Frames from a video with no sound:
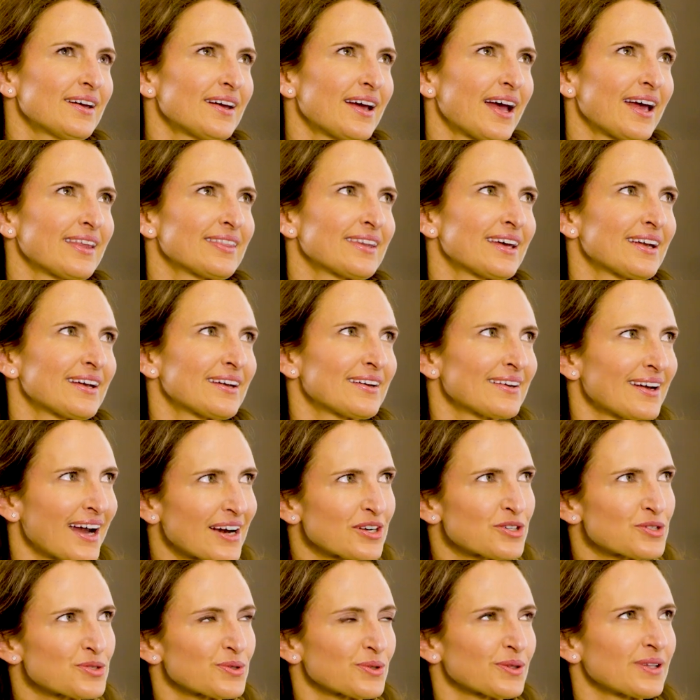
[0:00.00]
And then
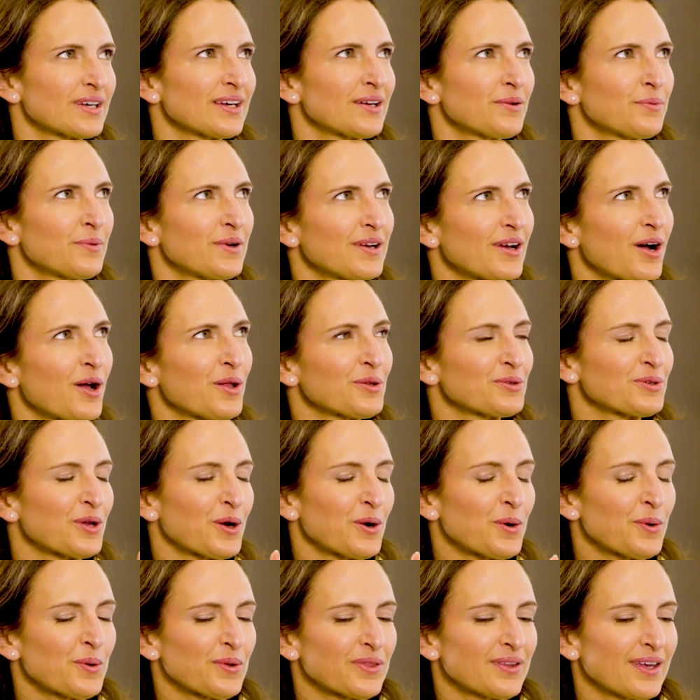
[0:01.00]
naturally, we all
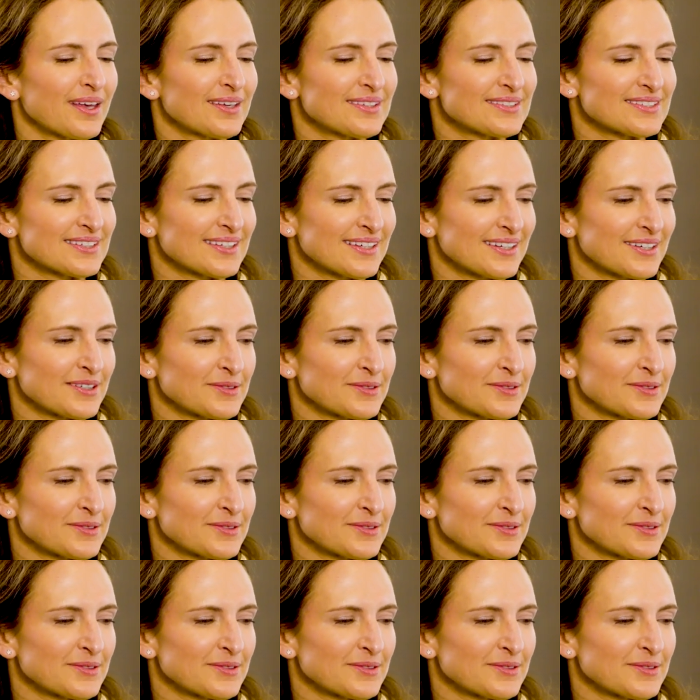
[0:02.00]
know that